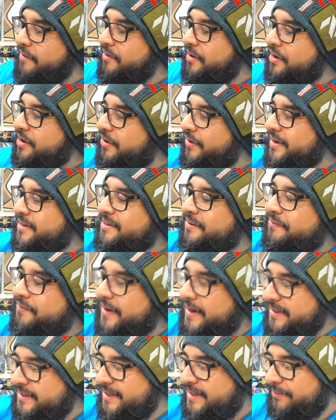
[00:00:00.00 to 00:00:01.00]
going to
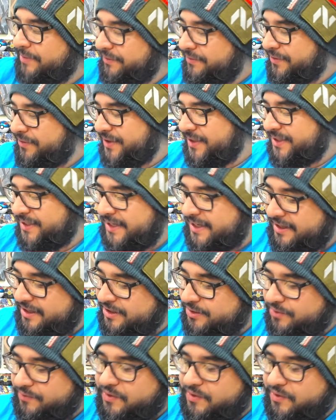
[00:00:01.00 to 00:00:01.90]
find something for the set because we've